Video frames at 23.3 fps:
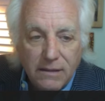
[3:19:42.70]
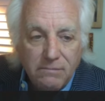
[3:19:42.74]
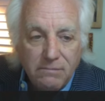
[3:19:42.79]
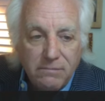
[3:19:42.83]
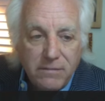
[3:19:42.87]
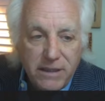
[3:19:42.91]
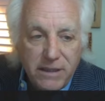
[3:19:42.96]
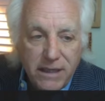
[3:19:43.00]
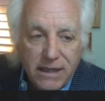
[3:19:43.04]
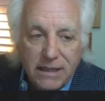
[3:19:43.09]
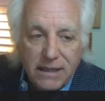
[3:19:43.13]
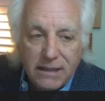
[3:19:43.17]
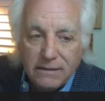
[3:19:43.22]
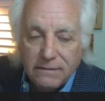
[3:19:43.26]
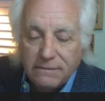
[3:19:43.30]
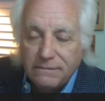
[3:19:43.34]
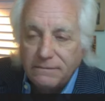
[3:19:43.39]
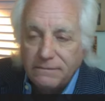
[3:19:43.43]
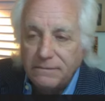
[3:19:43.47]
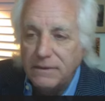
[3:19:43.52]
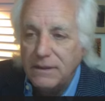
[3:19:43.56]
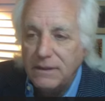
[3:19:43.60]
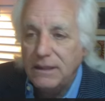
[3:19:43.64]
Yeah.
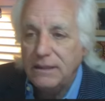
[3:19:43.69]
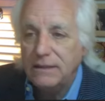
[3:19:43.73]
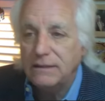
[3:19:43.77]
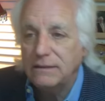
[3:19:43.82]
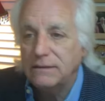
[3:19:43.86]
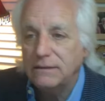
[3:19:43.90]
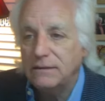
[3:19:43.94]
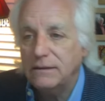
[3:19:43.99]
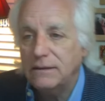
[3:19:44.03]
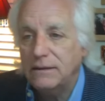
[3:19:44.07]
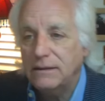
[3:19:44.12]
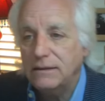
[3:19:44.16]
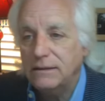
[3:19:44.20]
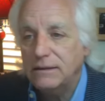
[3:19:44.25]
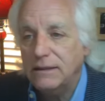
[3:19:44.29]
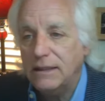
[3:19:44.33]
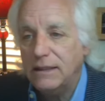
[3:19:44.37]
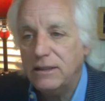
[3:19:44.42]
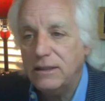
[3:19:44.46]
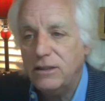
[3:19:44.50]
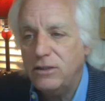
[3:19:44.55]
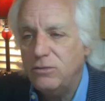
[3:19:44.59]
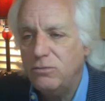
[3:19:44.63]

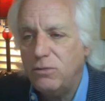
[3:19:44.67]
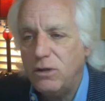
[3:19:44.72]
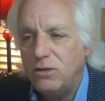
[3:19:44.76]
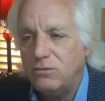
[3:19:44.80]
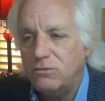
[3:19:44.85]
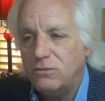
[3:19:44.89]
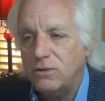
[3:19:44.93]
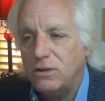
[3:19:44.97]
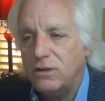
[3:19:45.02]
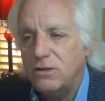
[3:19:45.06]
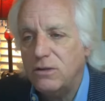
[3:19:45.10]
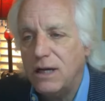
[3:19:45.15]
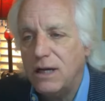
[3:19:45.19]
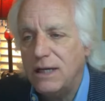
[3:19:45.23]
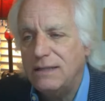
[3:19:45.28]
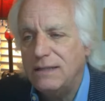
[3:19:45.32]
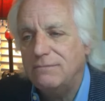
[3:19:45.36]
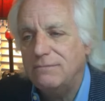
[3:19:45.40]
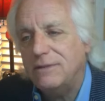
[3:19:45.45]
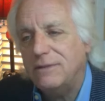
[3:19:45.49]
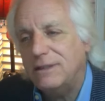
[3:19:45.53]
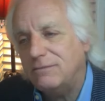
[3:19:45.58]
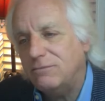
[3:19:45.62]
You won't lose.
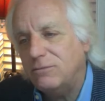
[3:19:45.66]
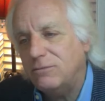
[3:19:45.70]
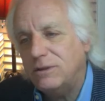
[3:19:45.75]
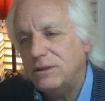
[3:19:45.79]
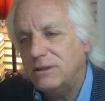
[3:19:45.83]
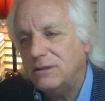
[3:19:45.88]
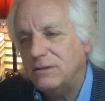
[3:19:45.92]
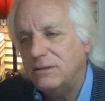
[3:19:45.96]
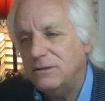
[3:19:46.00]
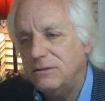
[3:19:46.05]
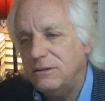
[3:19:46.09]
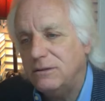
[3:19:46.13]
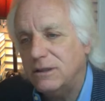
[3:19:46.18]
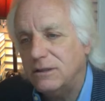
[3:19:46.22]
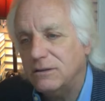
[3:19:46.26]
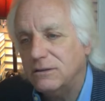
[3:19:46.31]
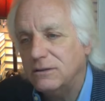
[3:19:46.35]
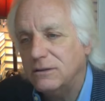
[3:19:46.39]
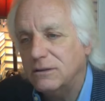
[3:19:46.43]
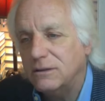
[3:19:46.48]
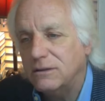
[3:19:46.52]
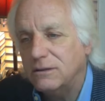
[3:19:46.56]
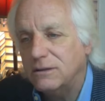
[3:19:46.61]
Who
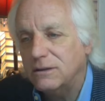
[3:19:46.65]
knows?